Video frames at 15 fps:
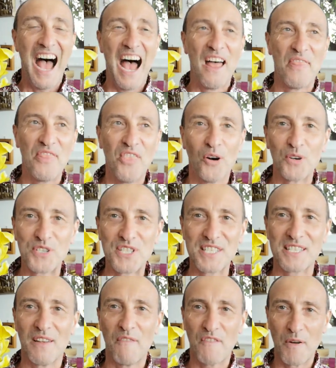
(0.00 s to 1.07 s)
And
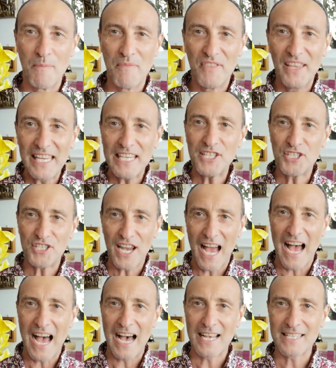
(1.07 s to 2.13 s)
thus, from these
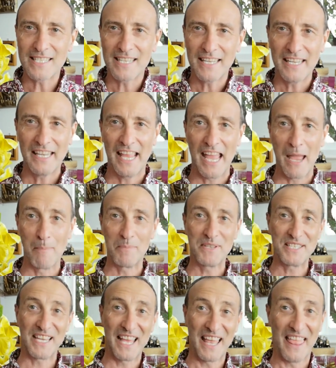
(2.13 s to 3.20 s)
jars came
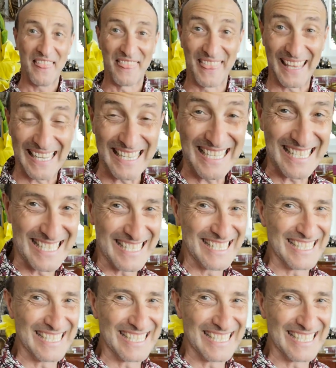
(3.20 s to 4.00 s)
to these